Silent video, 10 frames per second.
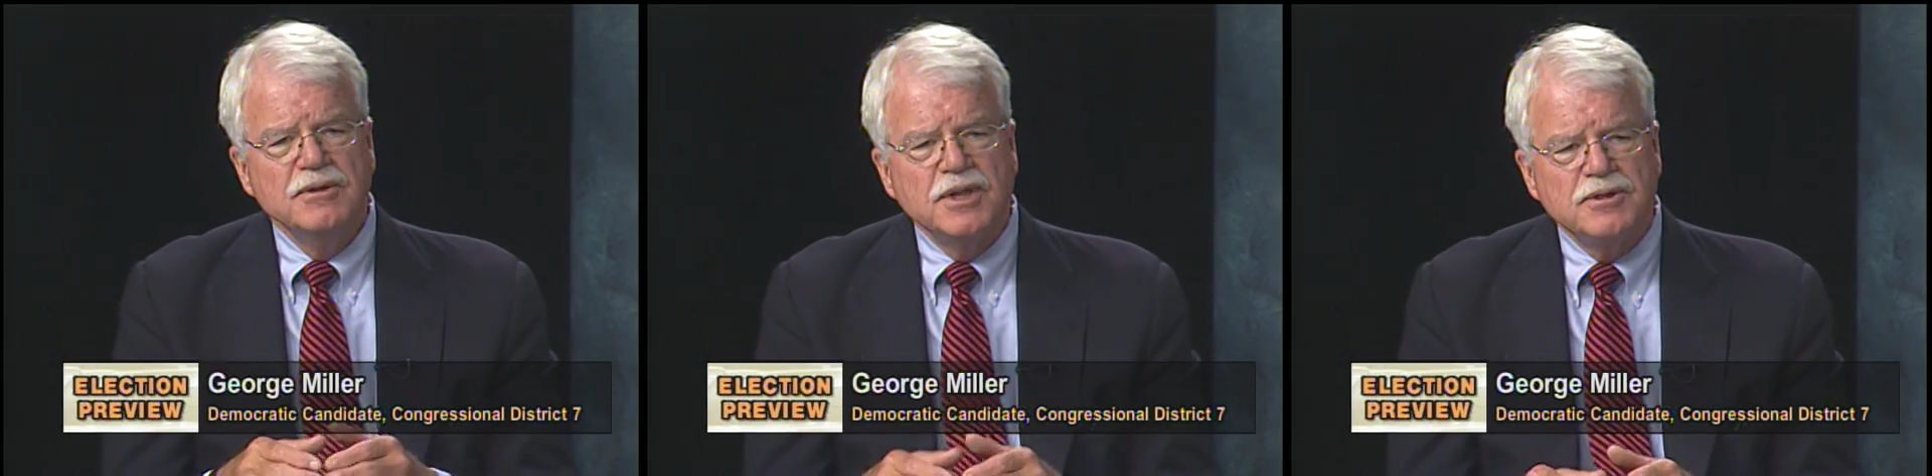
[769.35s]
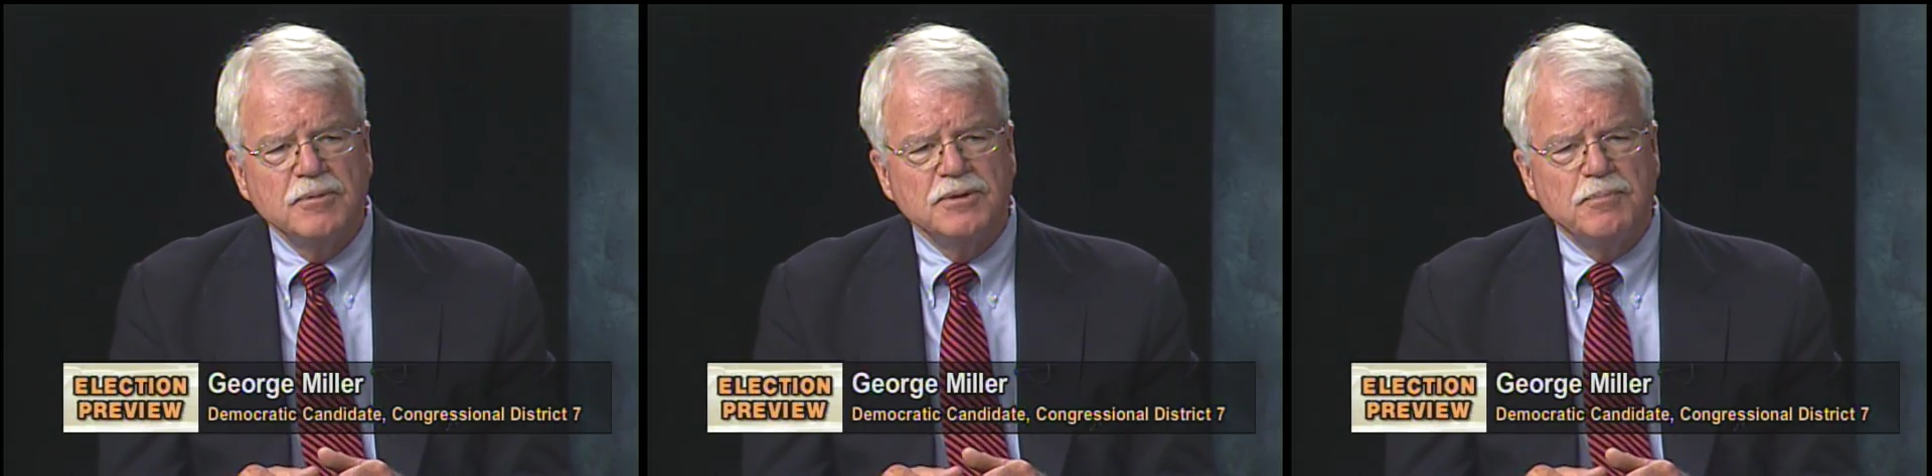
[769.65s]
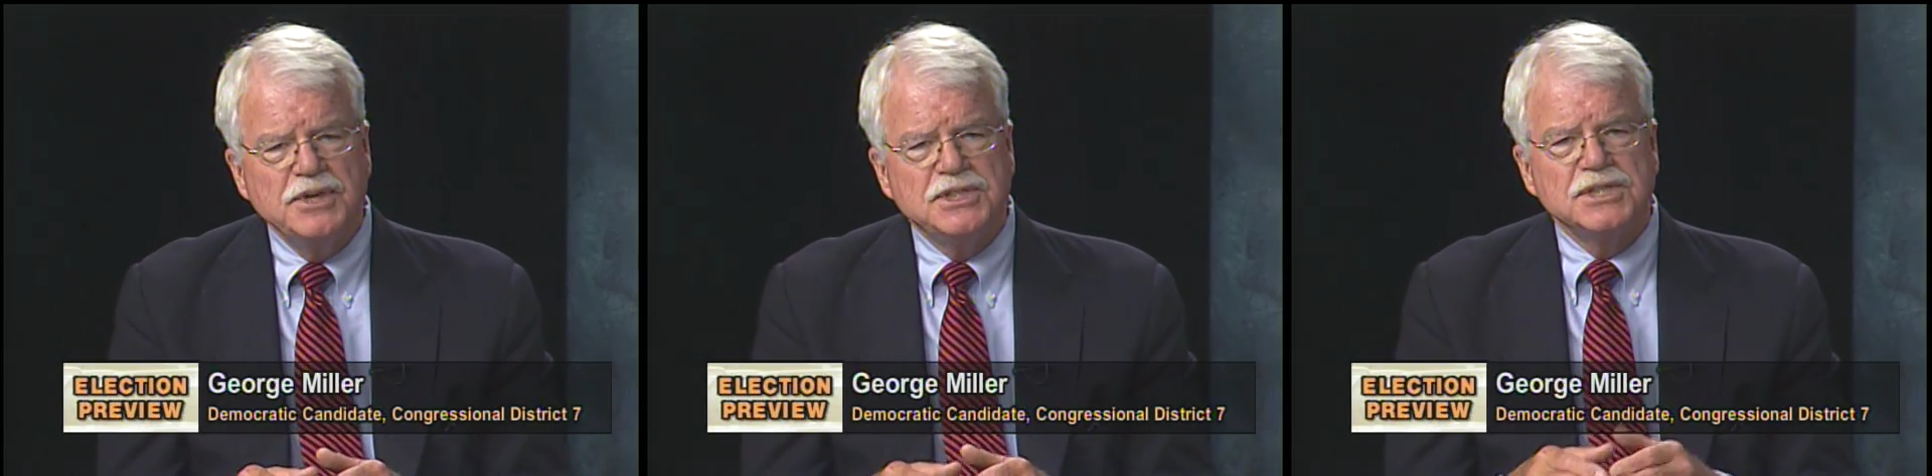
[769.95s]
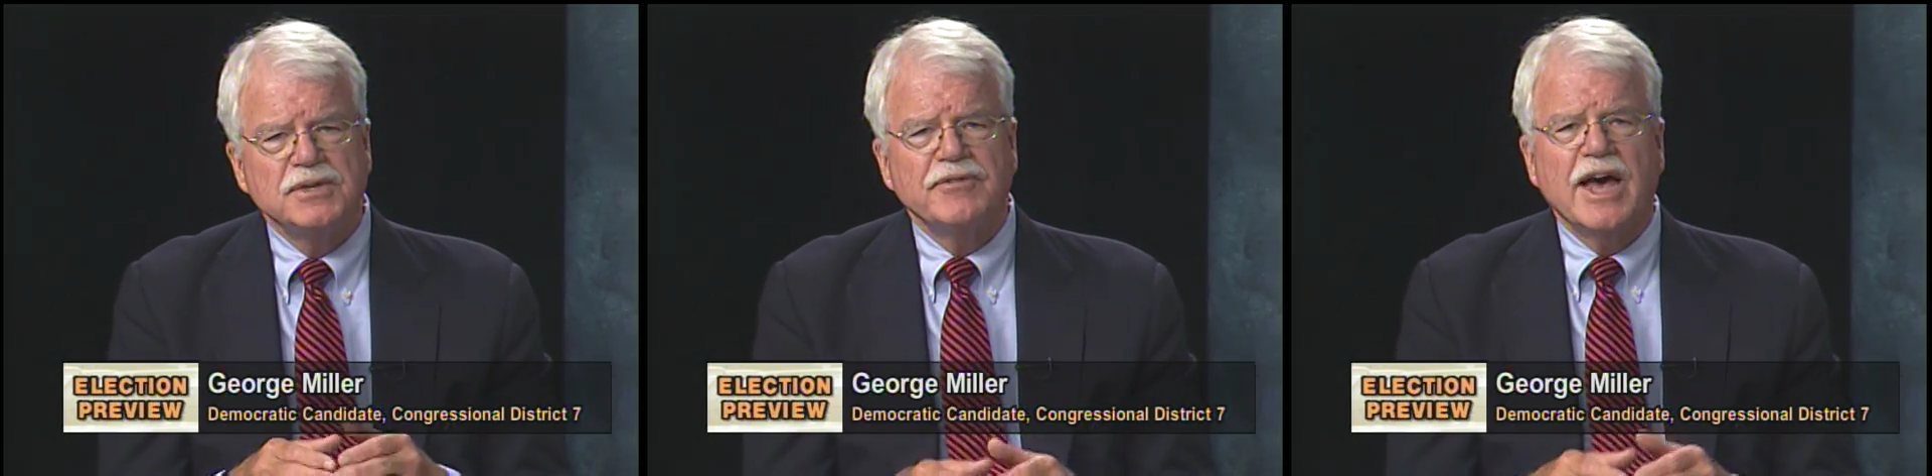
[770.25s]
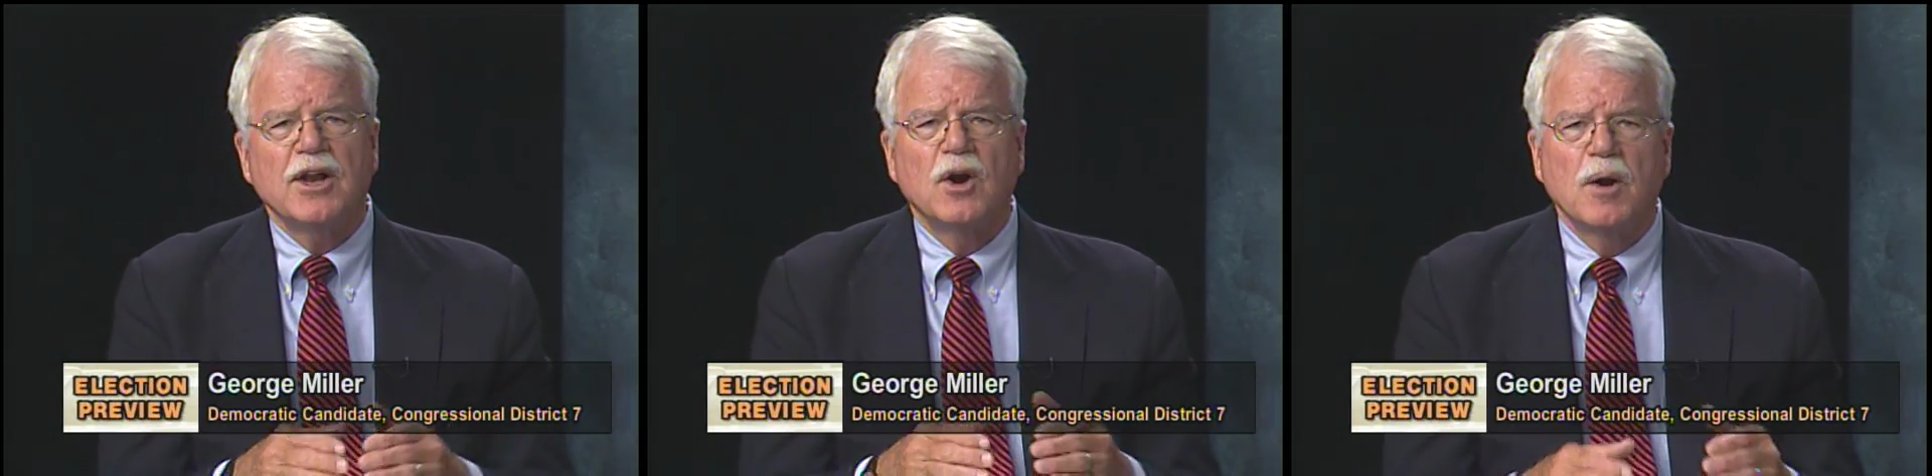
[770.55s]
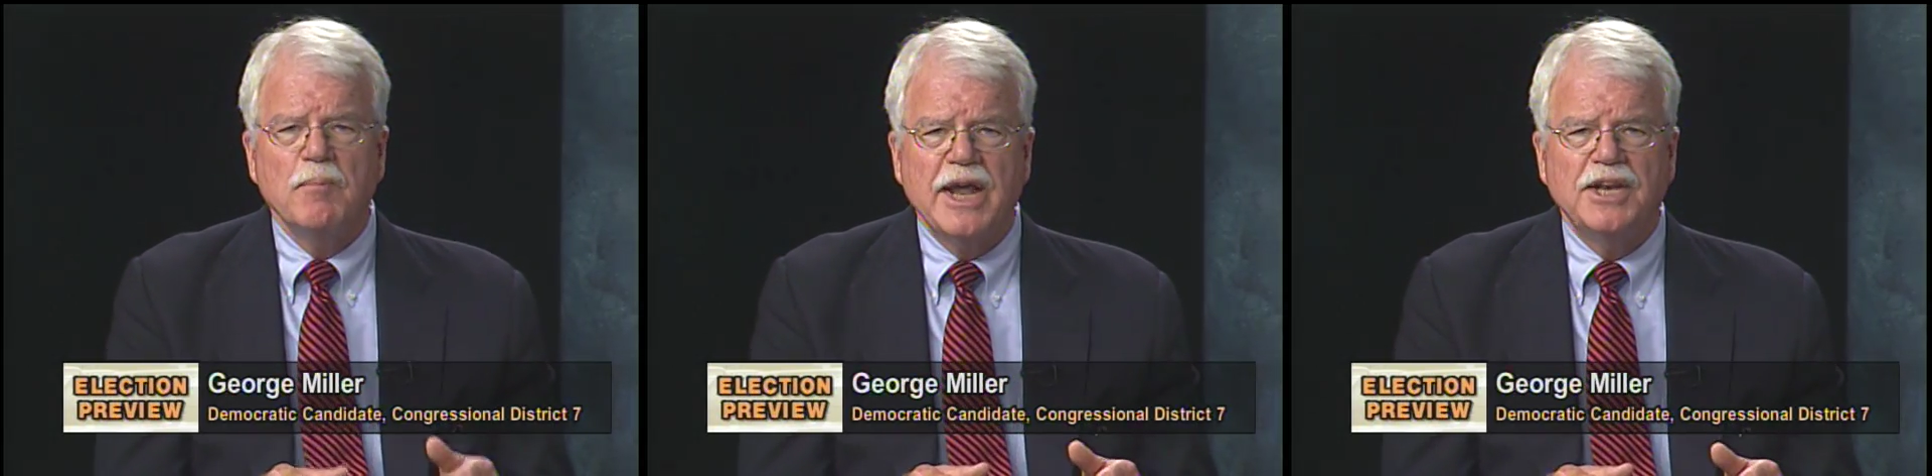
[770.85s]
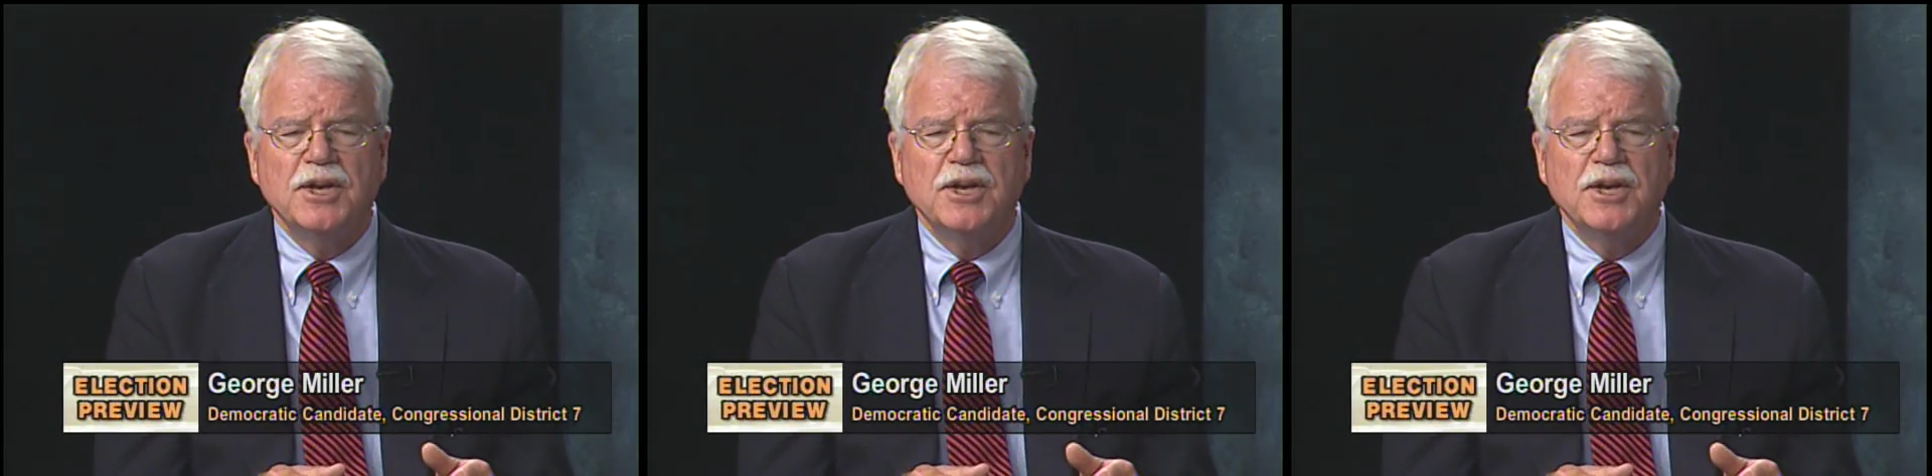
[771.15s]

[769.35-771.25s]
that the pieces of that are made